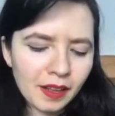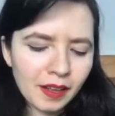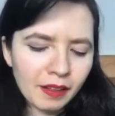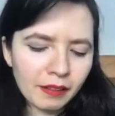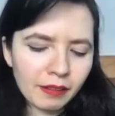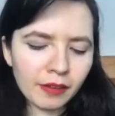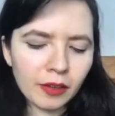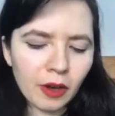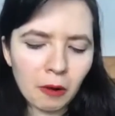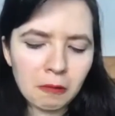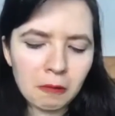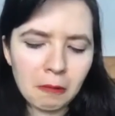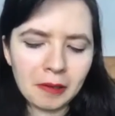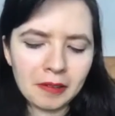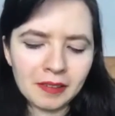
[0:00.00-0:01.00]
Through the
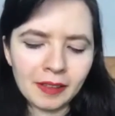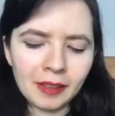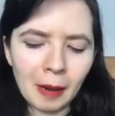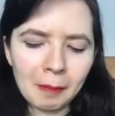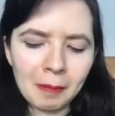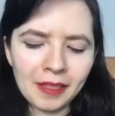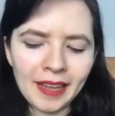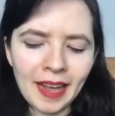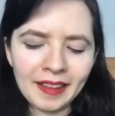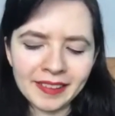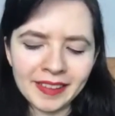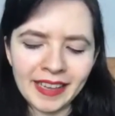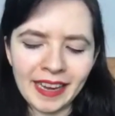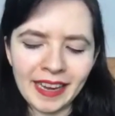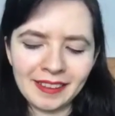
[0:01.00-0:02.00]
concourse and up the
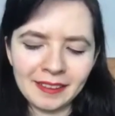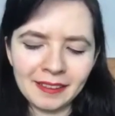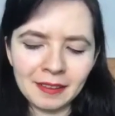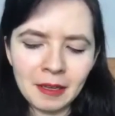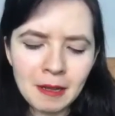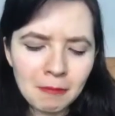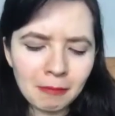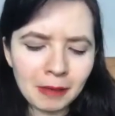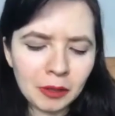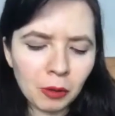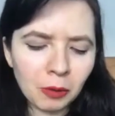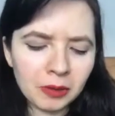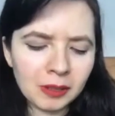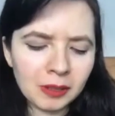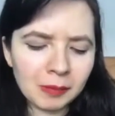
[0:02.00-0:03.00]
escalators, we
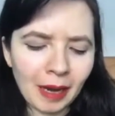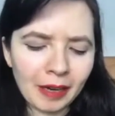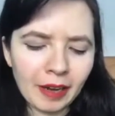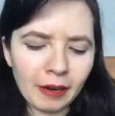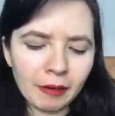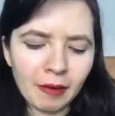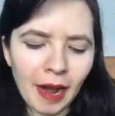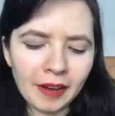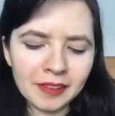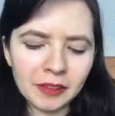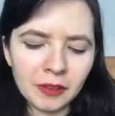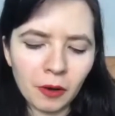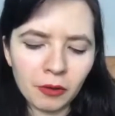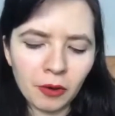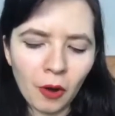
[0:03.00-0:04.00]
talked about how crowded
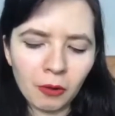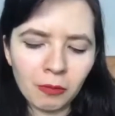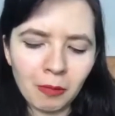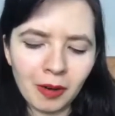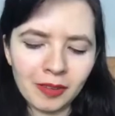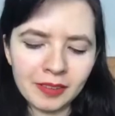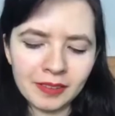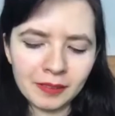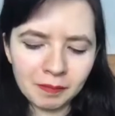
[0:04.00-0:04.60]
Hong Kong was.